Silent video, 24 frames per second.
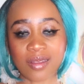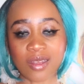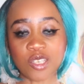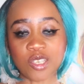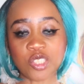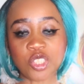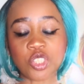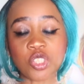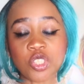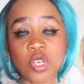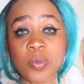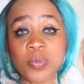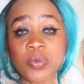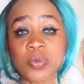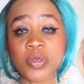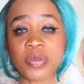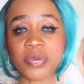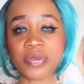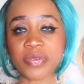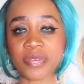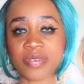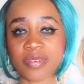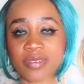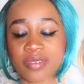A
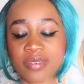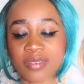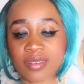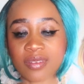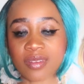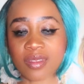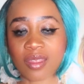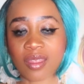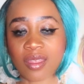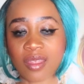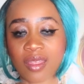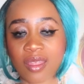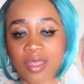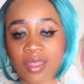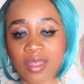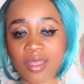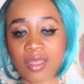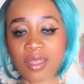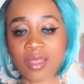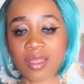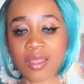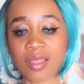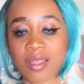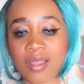champion
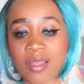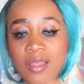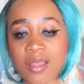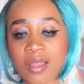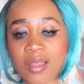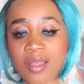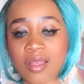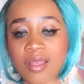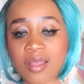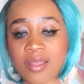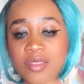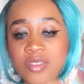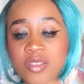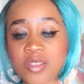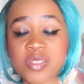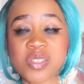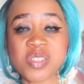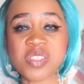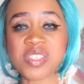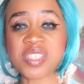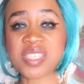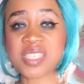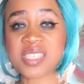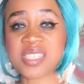
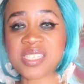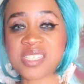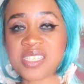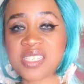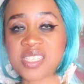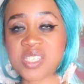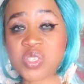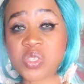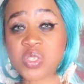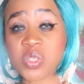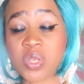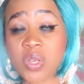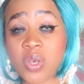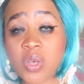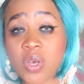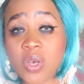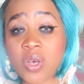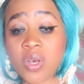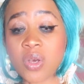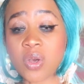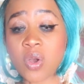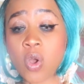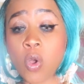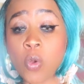doesn't see his
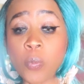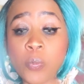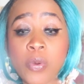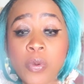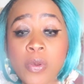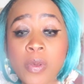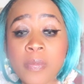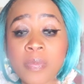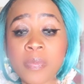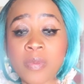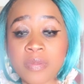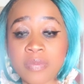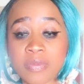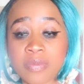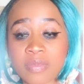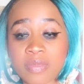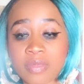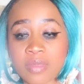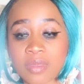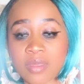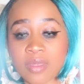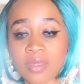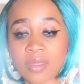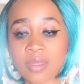opponent
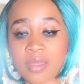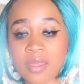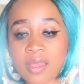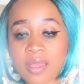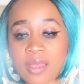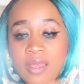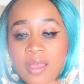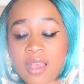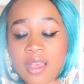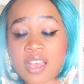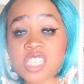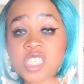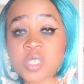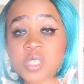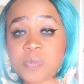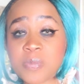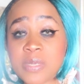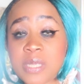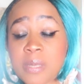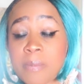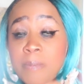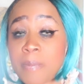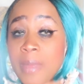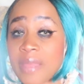as
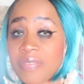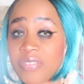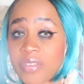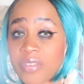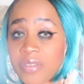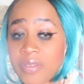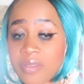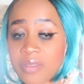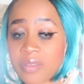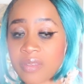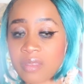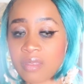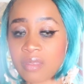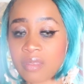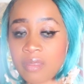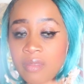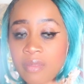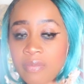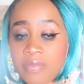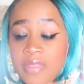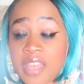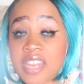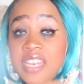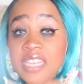being better
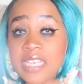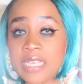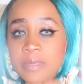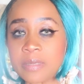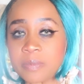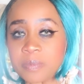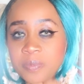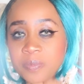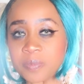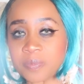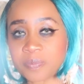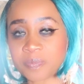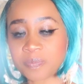than him.